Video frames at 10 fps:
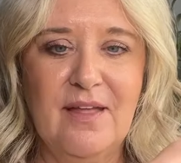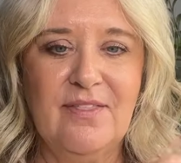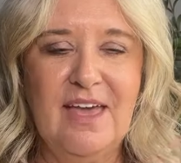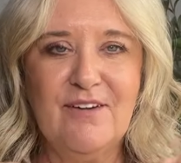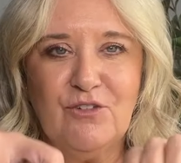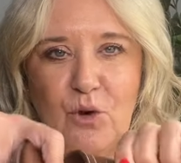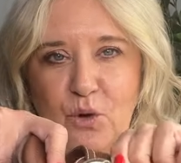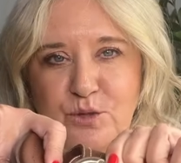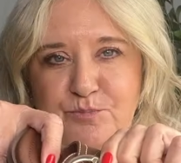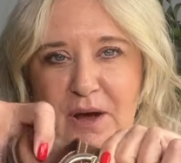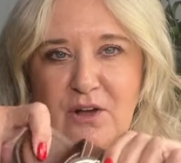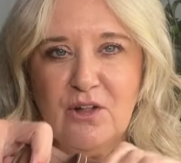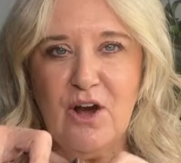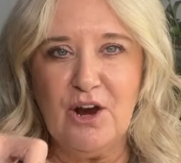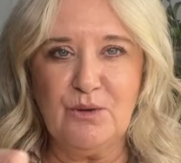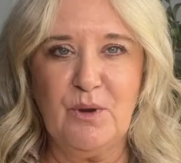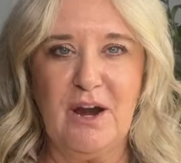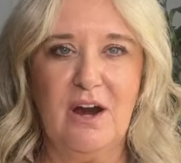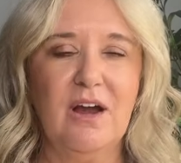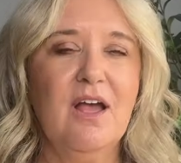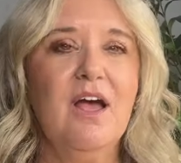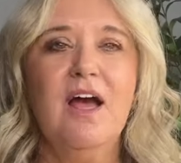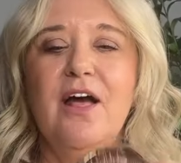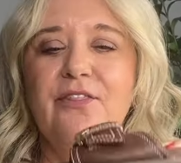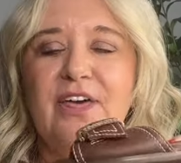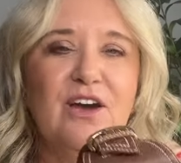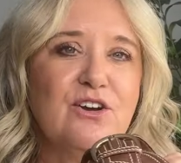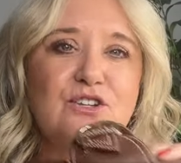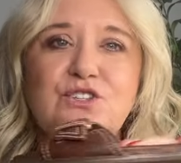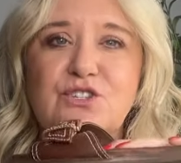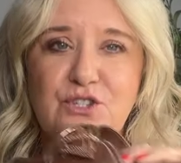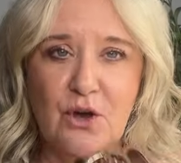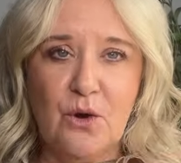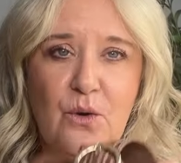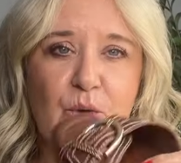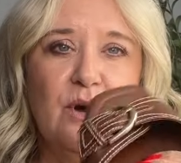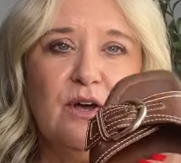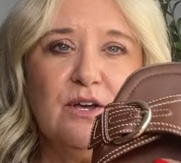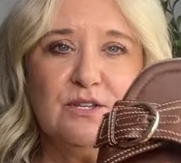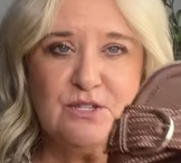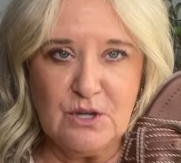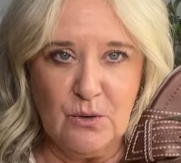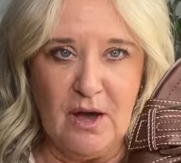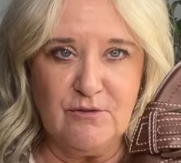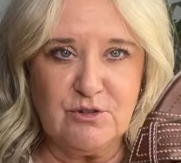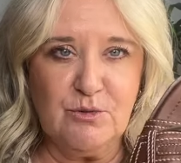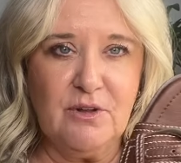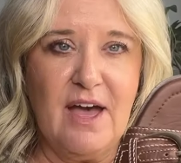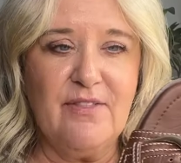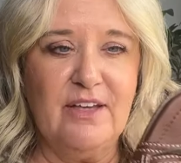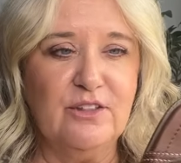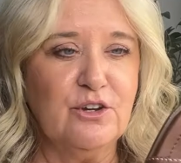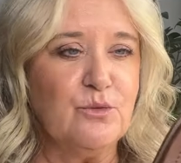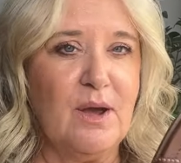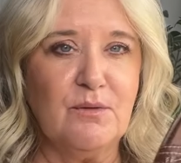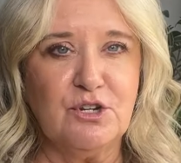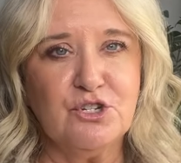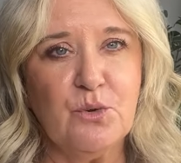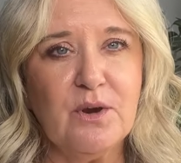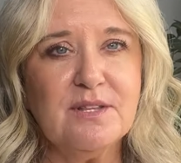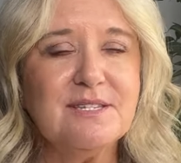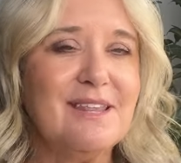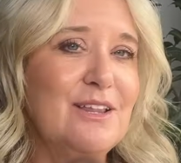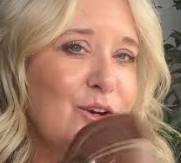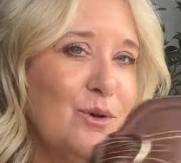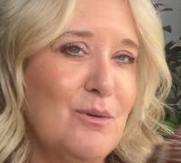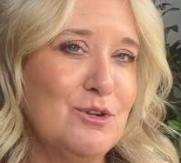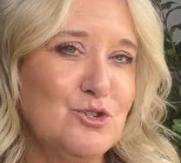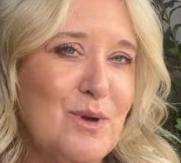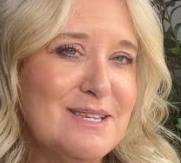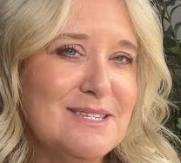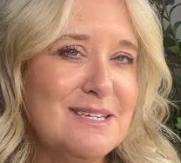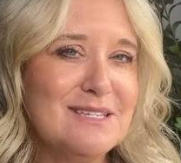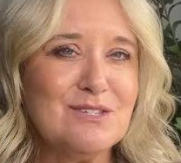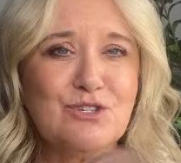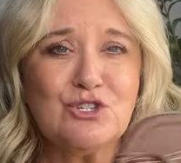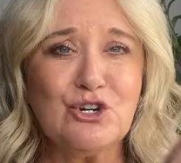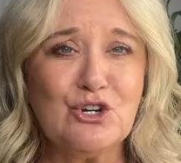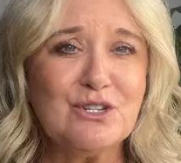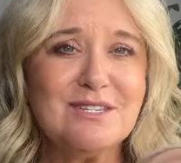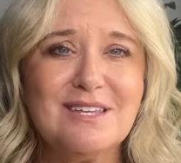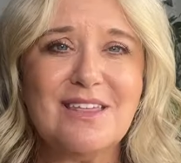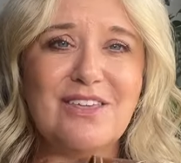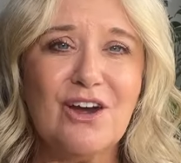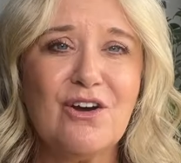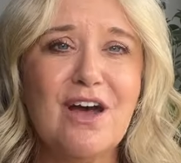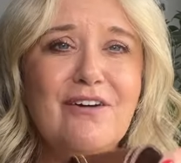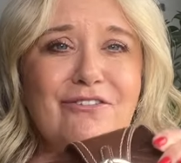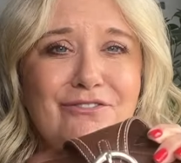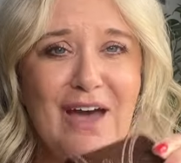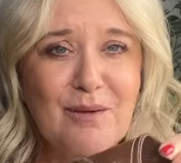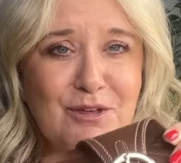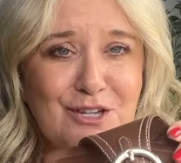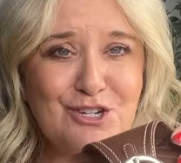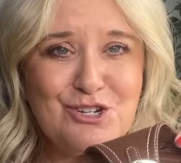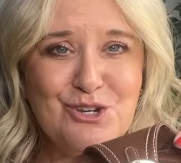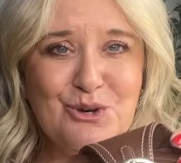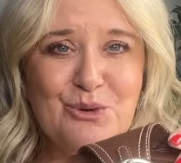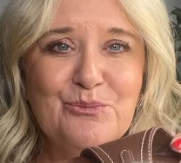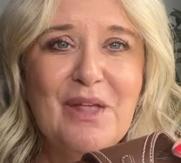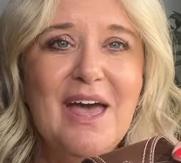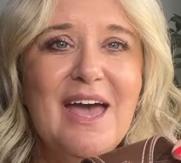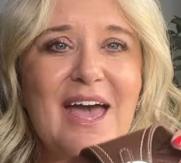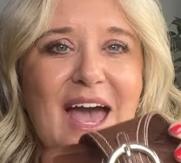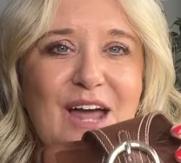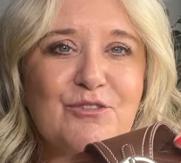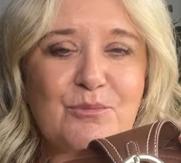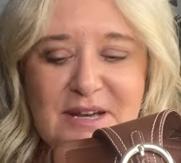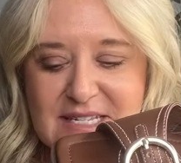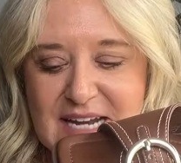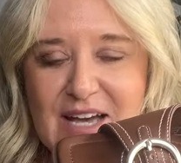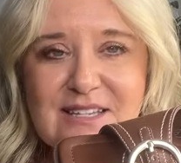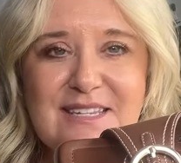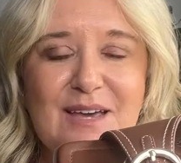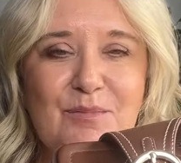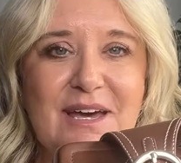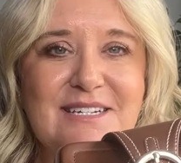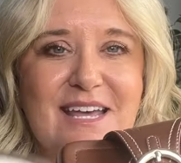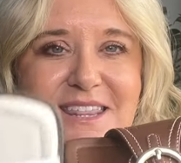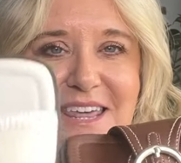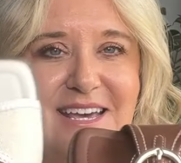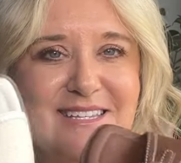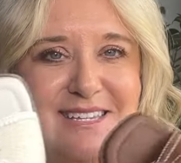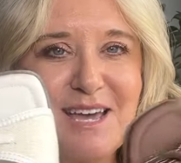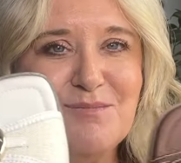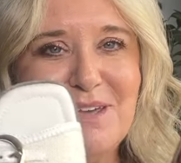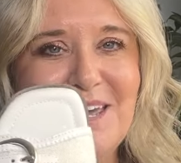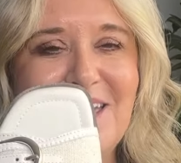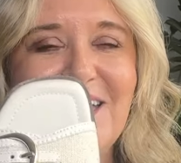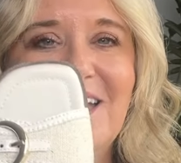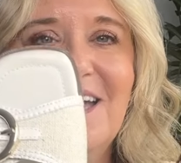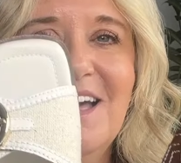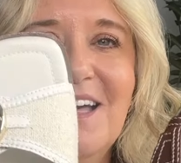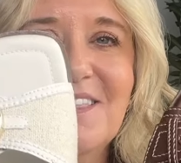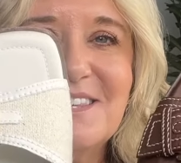They have gold buckle hardware. They are so comfortable, and they look great with shorts. They look great with dresses, skirts. They're a fabulous shoe. And for my style segment, they send me the